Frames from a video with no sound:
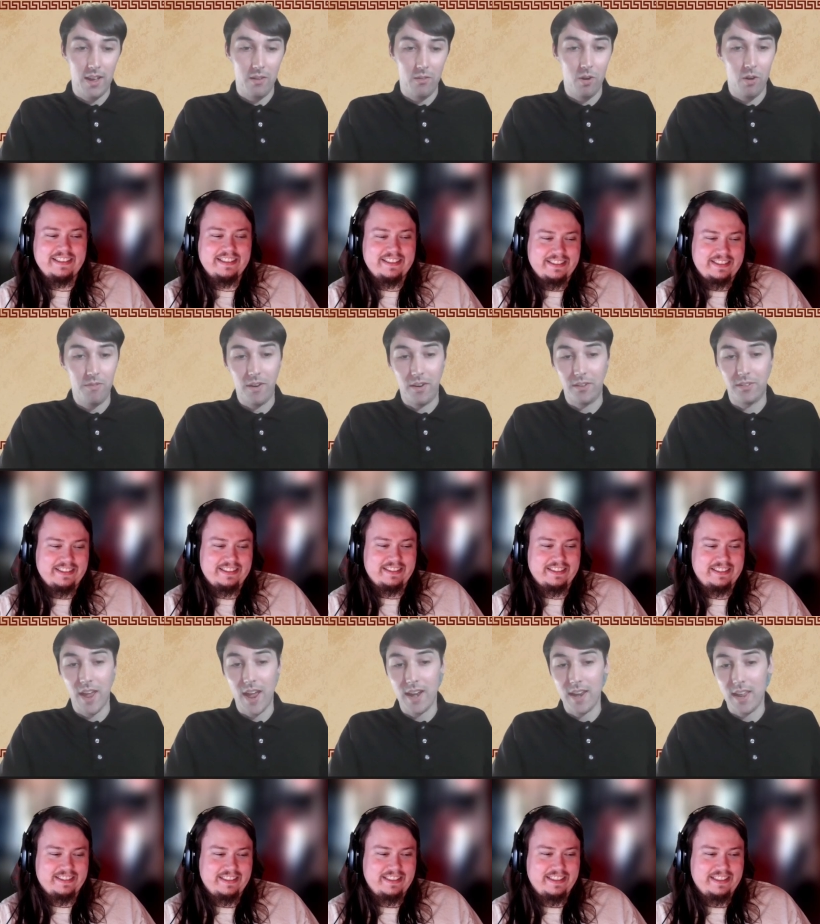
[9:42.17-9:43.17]
Speaker 1: we're all very
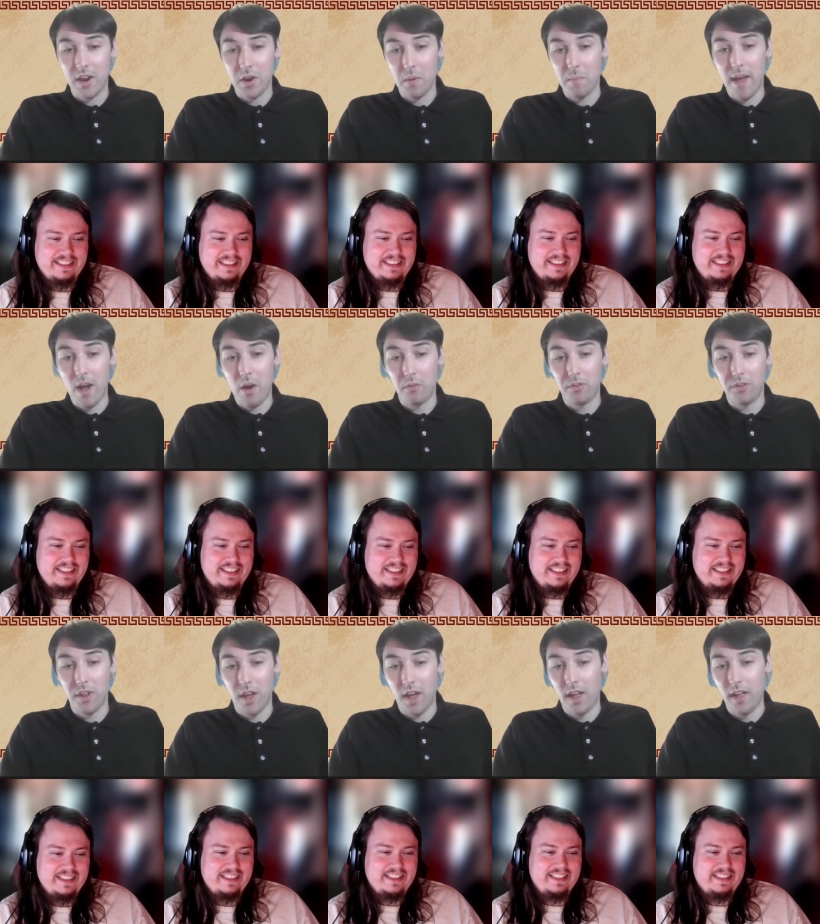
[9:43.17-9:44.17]
sad here
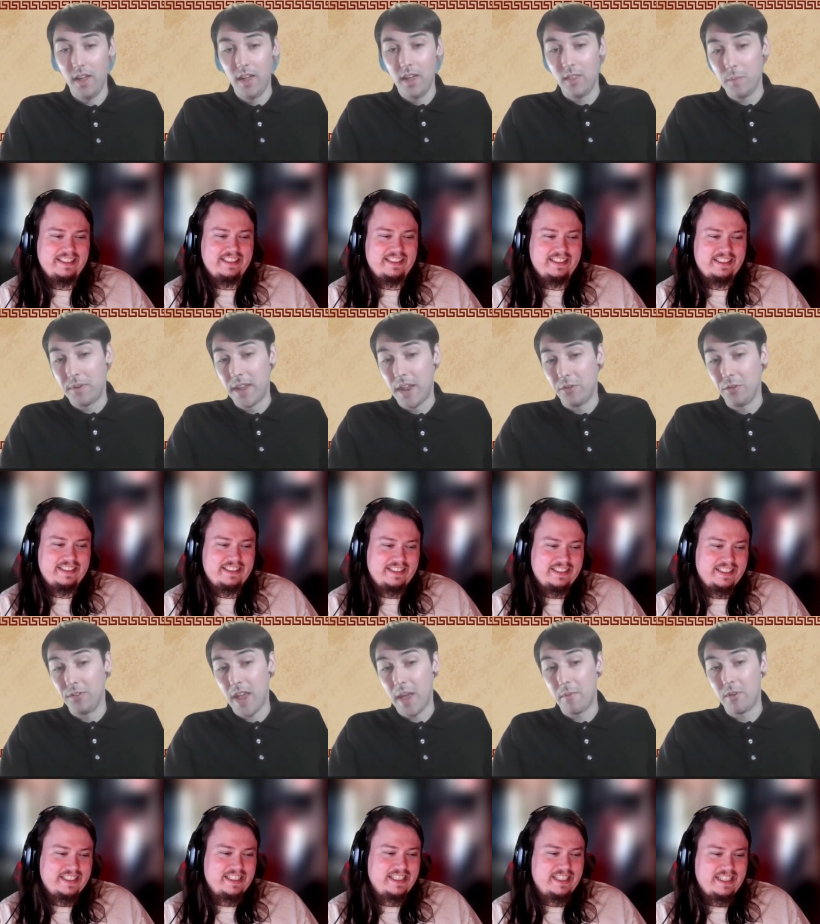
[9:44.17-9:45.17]
about uh, the potential
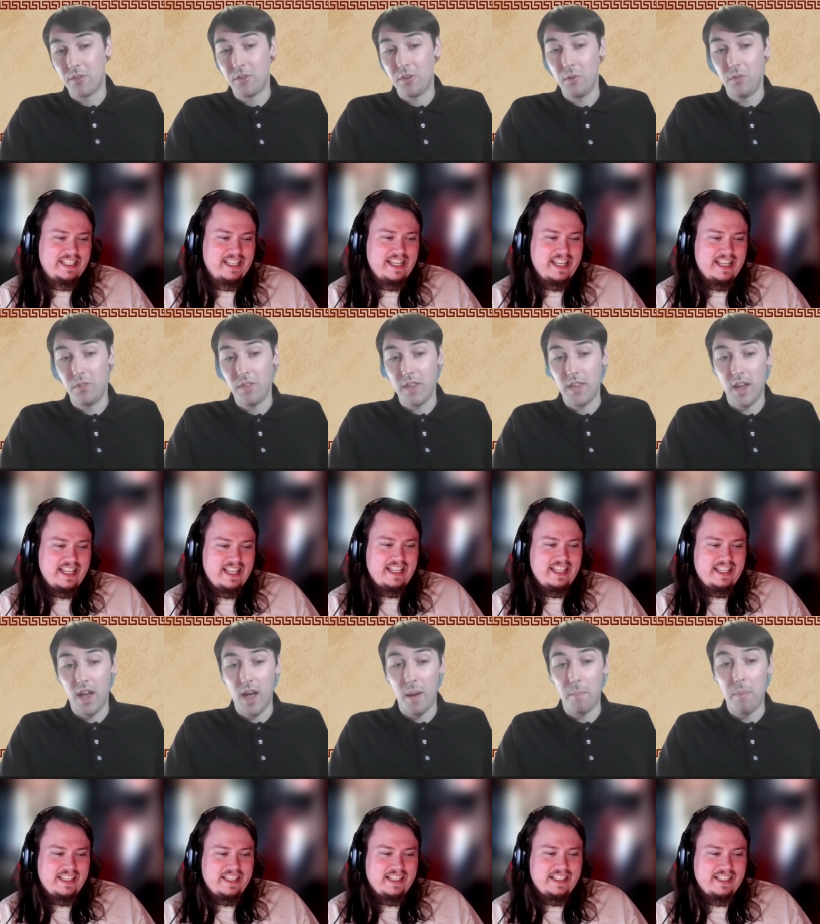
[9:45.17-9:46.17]
damage to the
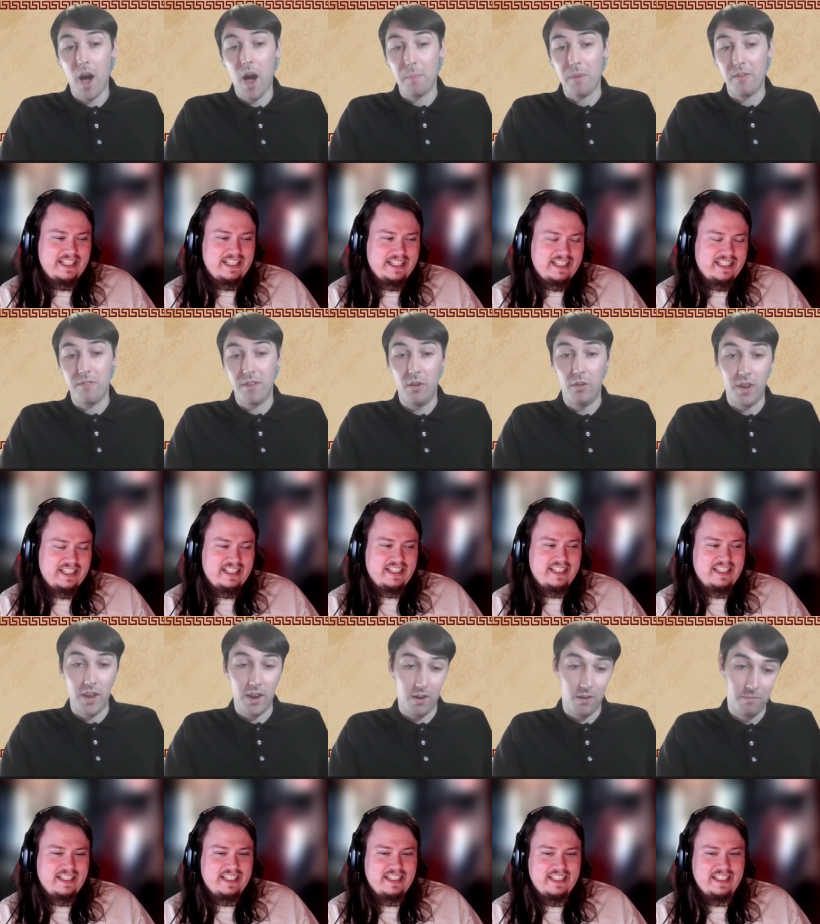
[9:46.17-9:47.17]
uh, poppy field
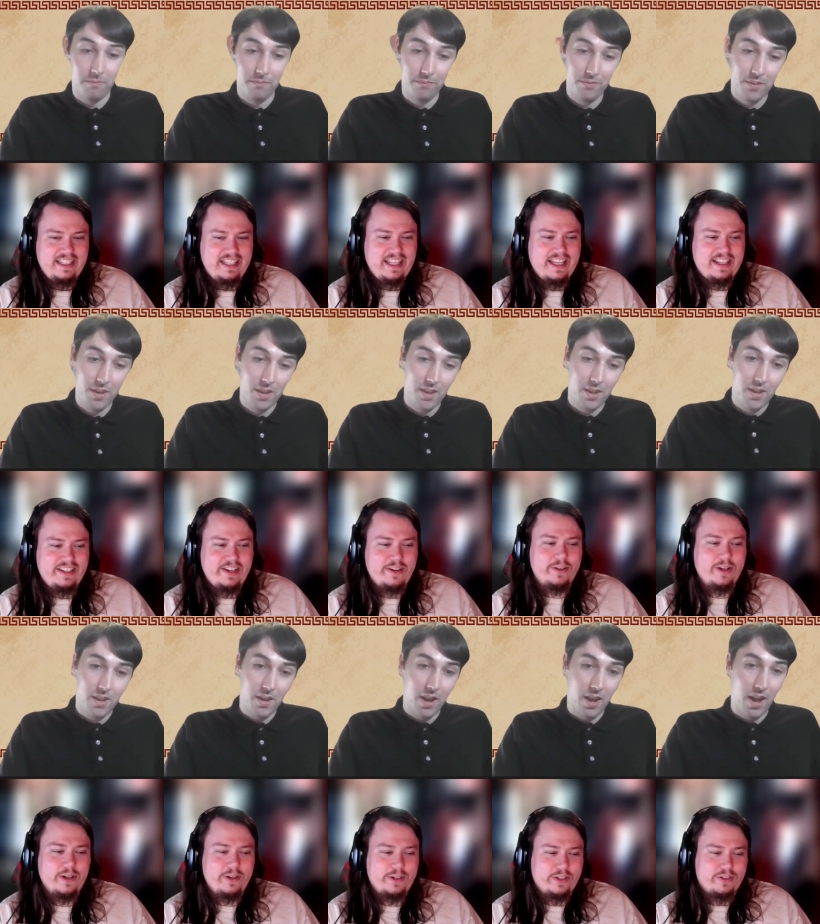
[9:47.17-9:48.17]
here.
Speaker 2: Yeah, don't
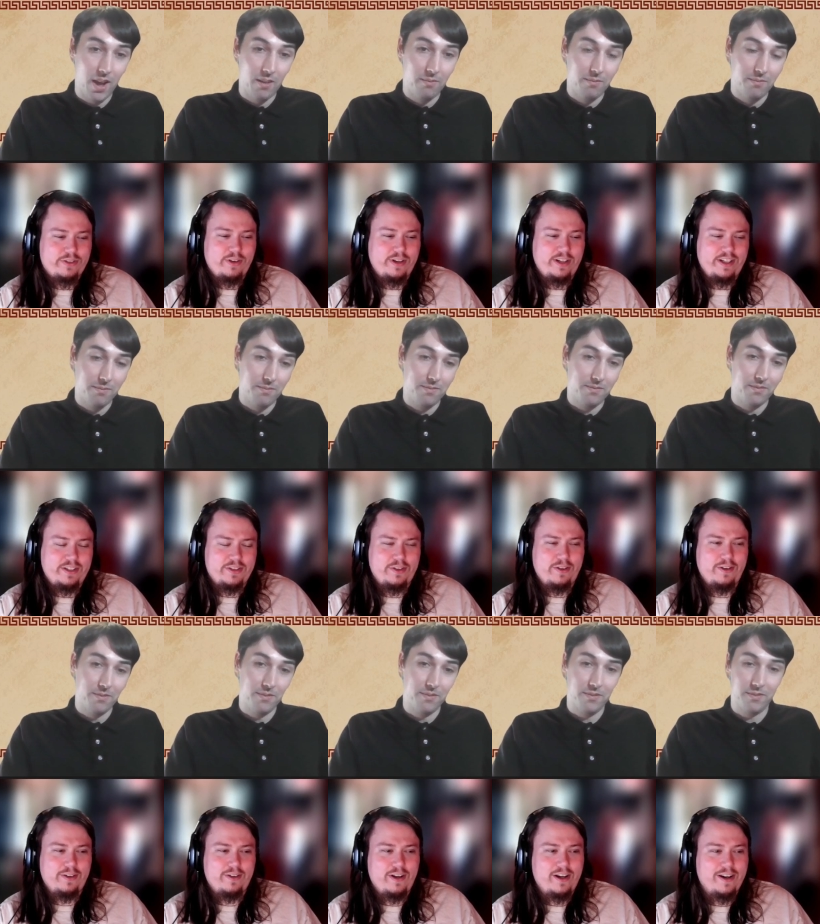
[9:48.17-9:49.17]
go destroying
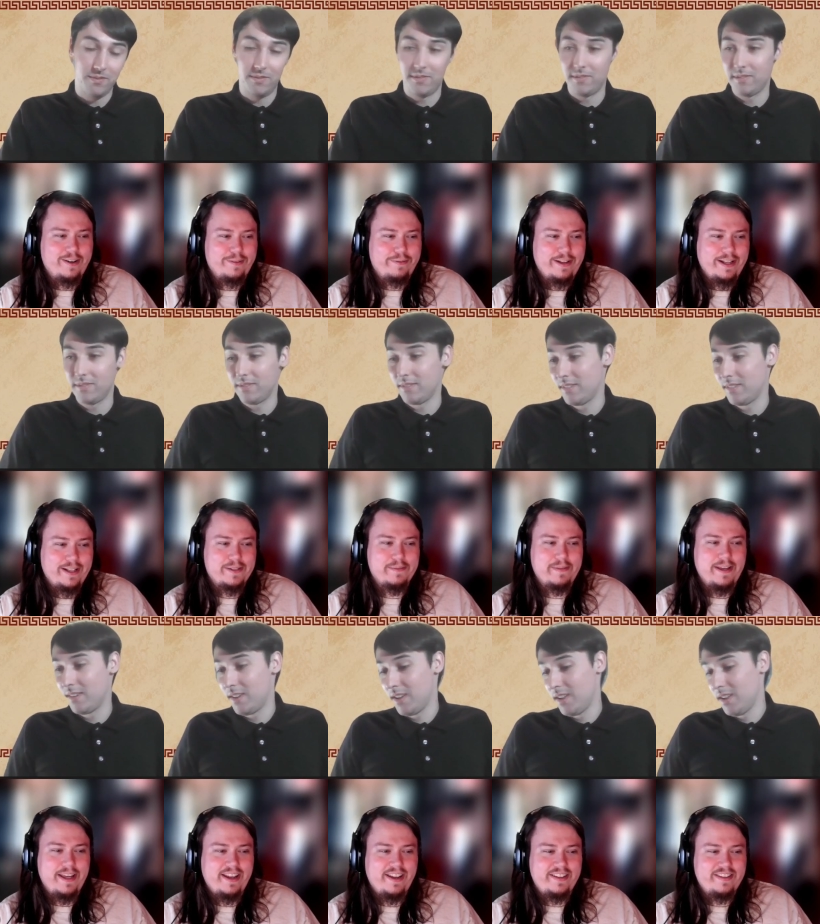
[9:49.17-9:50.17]
historical artifacts,
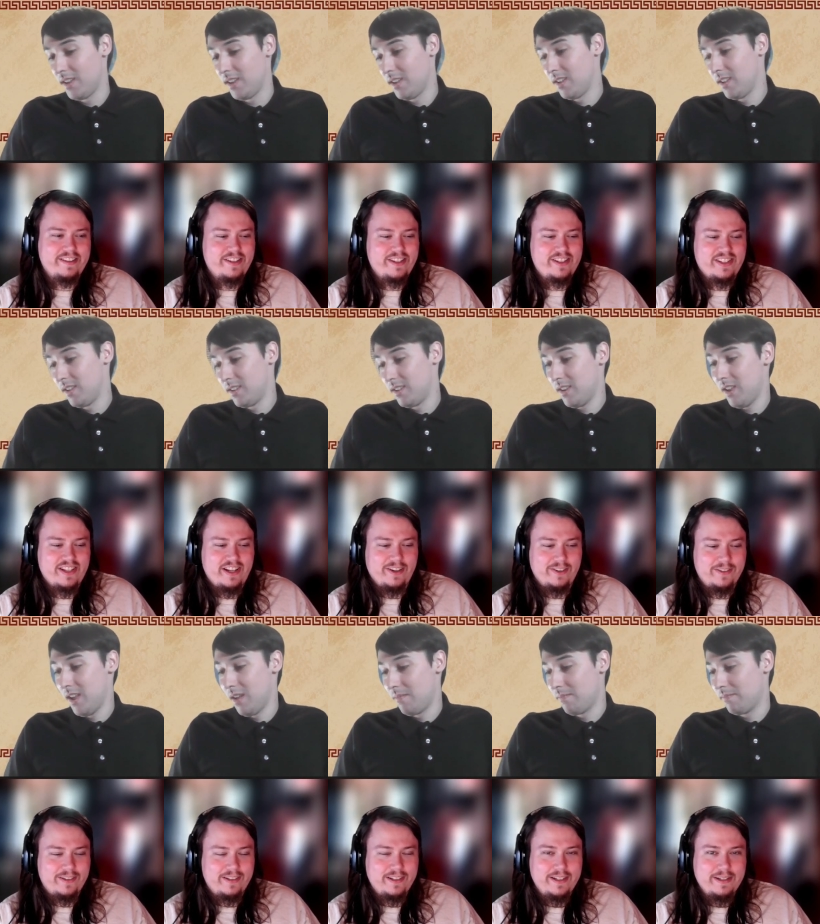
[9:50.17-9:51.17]
man. Just don't.
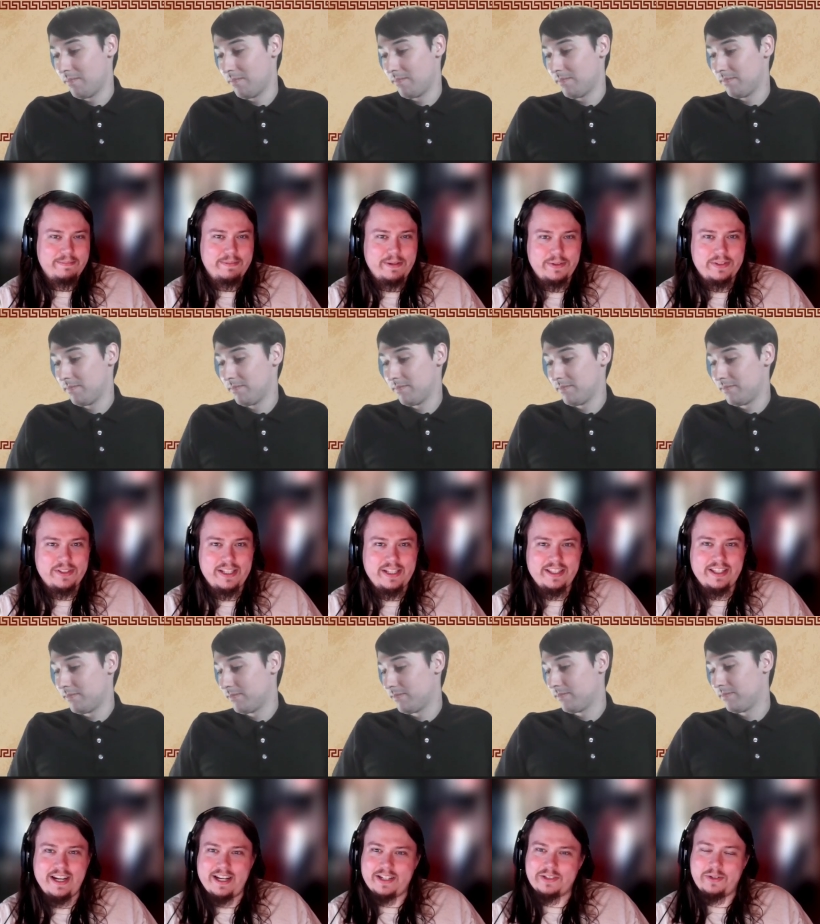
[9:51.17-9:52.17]
Yep. But we'll see you in the
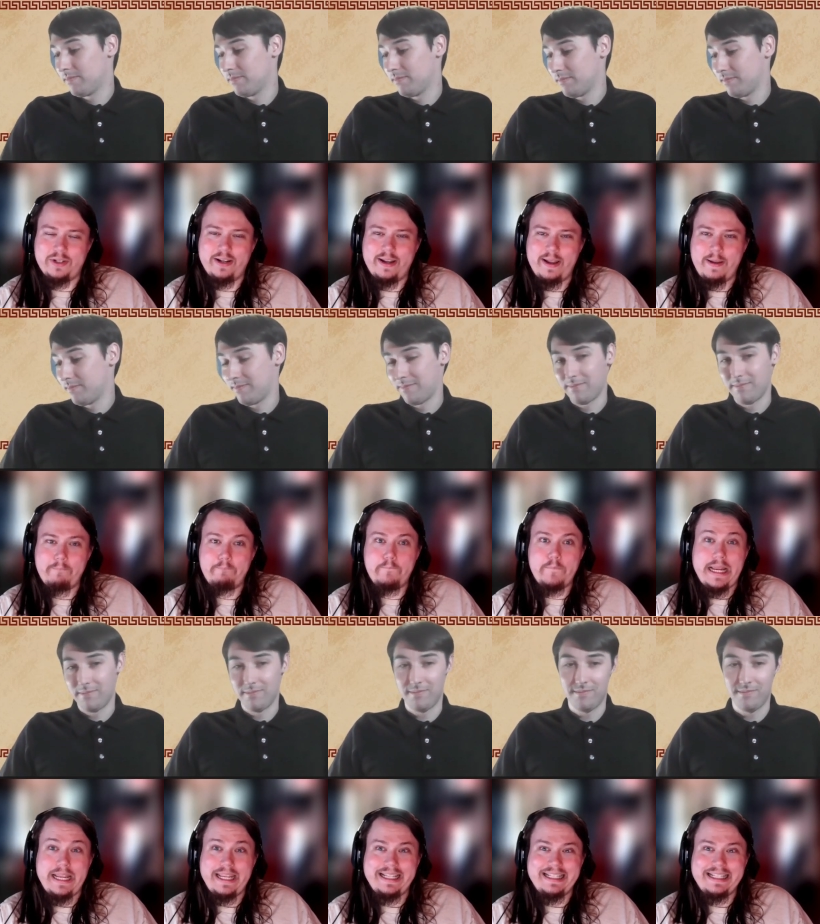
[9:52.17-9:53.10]
next one. Bye.